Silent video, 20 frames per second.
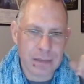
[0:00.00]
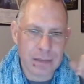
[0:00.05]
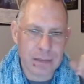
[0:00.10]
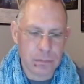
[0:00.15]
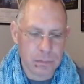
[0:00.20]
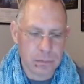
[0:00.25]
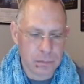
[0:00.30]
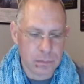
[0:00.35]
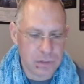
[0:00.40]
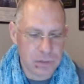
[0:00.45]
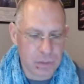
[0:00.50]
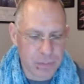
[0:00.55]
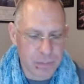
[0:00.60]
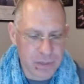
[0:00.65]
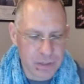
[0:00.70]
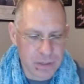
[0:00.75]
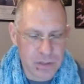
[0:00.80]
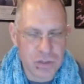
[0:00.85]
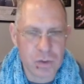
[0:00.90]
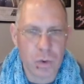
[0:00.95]
some of the
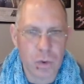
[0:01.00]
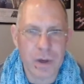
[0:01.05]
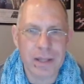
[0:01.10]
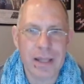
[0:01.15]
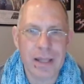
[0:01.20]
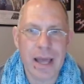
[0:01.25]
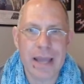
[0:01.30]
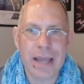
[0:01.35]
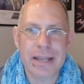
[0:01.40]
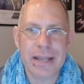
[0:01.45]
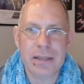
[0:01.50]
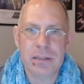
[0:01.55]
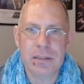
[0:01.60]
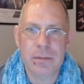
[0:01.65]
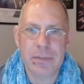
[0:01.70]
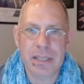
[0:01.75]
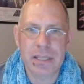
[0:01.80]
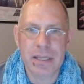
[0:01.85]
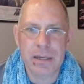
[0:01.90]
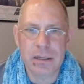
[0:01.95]
storyline, some of
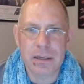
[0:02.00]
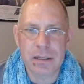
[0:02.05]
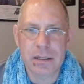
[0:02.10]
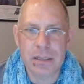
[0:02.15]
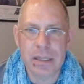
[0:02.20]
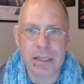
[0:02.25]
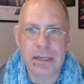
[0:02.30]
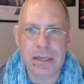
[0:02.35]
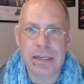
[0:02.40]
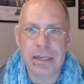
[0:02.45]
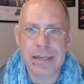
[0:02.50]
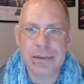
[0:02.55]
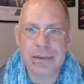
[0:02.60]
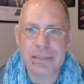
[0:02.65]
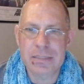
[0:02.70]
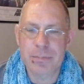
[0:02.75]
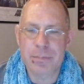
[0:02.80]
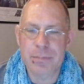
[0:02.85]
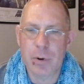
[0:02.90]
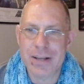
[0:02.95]
the, the
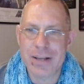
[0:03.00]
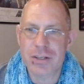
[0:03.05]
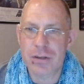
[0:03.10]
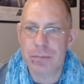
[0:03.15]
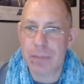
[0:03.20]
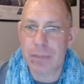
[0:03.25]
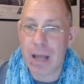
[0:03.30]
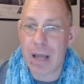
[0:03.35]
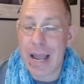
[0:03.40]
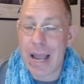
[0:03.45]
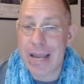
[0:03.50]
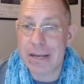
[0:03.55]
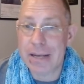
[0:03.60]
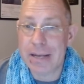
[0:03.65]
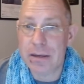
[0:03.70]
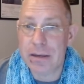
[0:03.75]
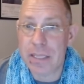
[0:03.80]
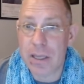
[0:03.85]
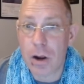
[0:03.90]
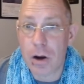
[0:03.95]
inspiration behind the
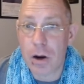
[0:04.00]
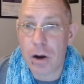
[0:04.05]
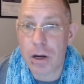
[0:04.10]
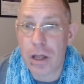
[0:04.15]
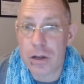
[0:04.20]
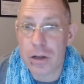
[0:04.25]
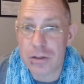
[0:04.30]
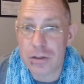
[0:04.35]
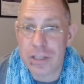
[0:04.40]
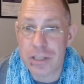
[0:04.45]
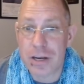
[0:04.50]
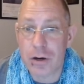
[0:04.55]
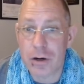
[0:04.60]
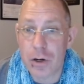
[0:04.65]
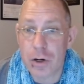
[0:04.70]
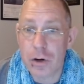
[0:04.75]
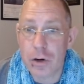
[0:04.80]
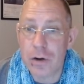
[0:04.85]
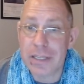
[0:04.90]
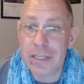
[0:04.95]
yarn colors that are
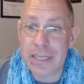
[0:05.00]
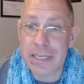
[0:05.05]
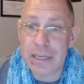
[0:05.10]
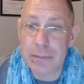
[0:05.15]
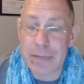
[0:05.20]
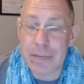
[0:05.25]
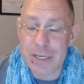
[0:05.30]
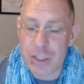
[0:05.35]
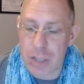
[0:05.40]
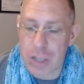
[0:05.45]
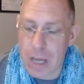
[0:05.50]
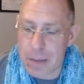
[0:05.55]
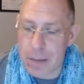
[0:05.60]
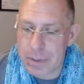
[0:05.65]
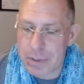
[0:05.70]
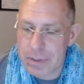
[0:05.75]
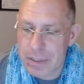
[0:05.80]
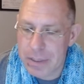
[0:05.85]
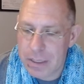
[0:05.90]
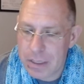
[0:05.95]
currently in my shop.
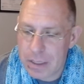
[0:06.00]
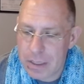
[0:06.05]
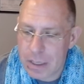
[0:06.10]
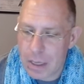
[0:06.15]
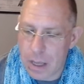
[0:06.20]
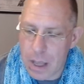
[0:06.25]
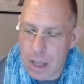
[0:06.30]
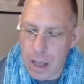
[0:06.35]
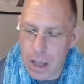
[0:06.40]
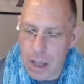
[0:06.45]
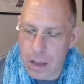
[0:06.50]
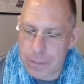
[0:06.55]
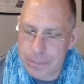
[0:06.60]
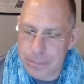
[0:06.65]
Um,